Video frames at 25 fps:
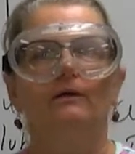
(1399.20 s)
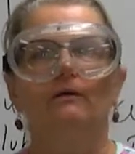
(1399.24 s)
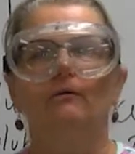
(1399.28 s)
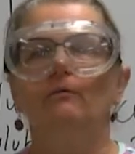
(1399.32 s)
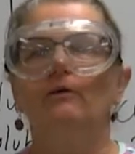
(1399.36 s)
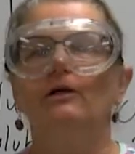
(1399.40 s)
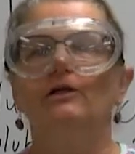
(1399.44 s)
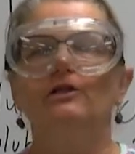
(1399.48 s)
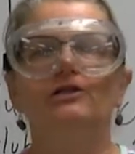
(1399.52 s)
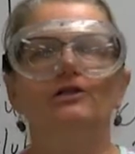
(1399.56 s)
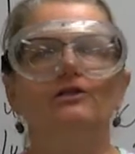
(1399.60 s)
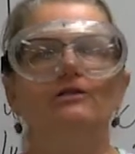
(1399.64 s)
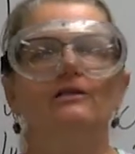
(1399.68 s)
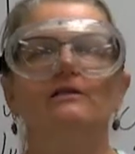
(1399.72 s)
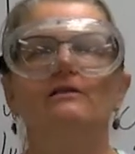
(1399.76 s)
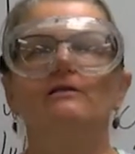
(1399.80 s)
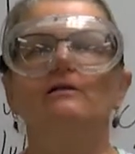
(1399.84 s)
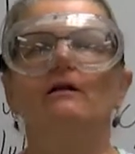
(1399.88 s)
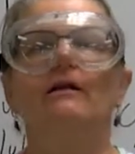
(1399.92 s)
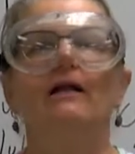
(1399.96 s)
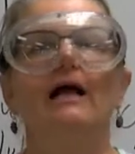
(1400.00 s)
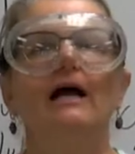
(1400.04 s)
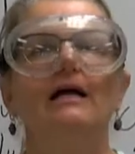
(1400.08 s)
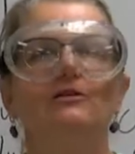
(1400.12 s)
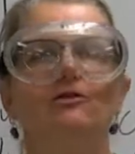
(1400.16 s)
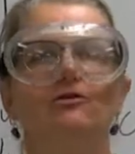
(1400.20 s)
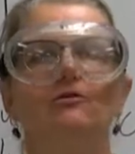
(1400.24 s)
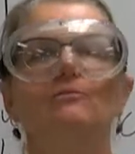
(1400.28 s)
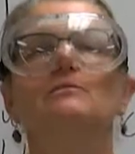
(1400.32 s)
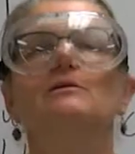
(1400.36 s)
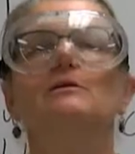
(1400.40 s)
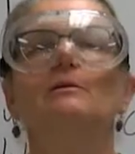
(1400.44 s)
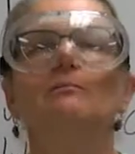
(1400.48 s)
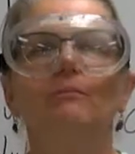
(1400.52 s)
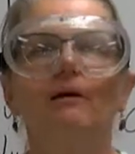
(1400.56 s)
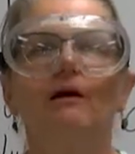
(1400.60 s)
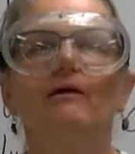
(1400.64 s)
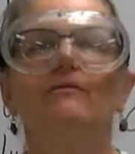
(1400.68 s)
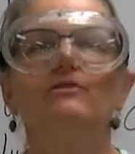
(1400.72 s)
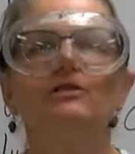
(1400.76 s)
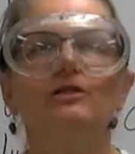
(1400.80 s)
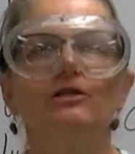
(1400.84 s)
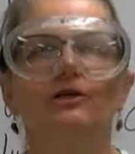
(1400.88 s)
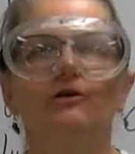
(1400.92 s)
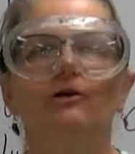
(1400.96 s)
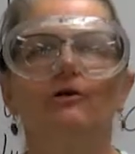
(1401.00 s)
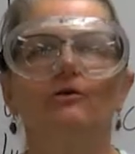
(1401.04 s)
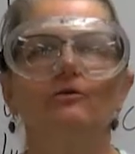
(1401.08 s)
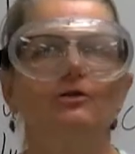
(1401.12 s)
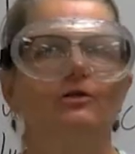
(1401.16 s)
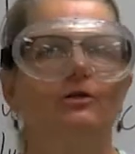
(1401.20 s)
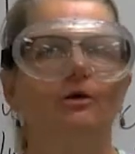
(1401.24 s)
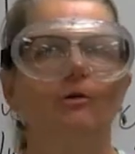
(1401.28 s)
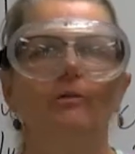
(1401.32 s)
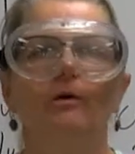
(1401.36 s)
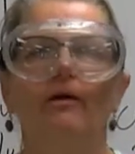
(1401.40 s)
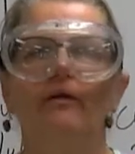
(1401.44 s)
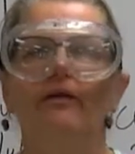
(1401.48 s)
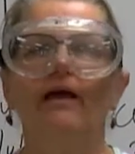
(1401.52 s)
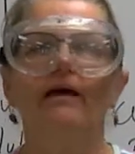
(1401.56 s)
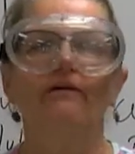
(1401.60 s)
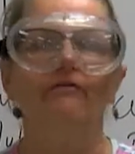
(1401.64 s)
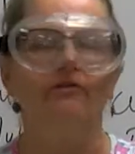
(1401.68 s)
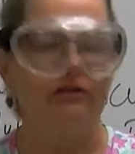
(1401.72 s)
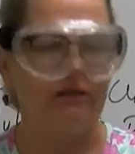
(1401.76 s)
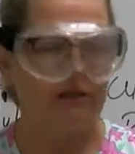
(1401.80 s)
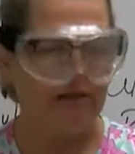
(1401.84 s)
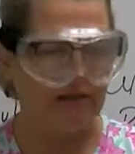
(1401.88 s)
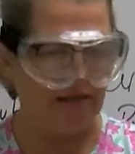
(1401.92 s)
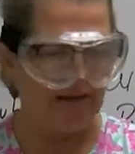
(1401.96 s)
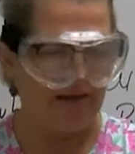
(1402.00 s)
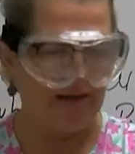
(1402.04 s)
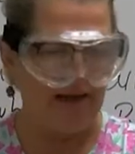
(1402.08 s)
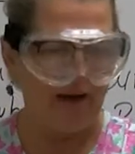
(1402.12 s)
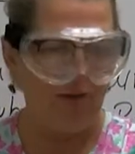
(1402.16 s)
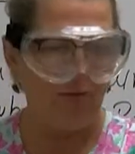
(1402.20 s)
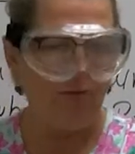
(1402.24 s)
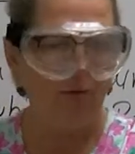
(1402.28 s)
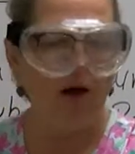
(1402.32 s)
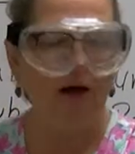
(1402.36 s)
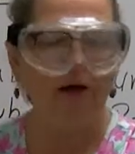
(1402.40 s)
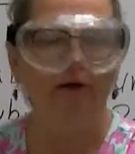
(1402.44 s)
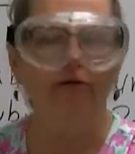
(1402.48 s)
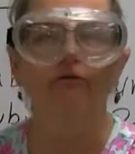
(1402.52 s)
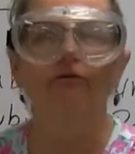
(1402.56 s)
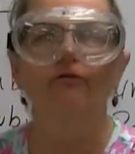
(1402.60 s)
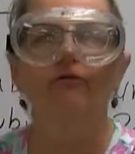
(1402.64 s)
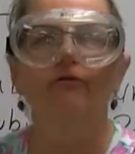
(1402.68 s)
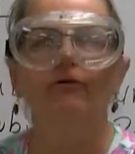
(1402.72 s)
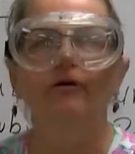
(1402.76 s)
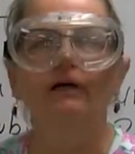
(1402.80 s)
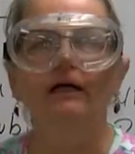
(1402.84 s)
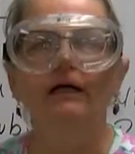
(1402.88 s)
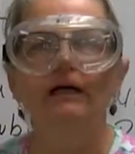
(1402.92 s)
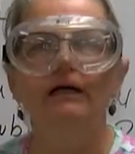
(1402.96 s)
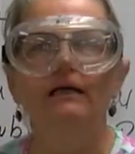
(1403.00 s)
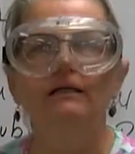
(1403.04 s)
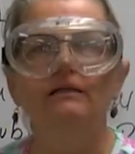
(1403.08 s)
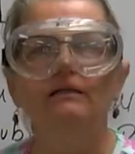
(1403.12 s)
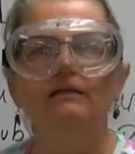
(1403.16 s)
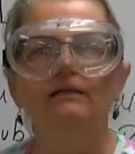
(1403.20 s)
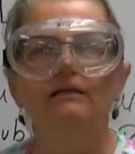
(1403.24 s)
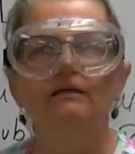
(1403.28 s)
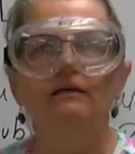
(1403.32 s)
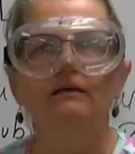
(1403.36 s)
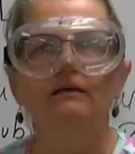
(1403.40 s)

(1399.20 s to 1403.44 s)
which this classroom's above 0, so we'll never see that water freeze.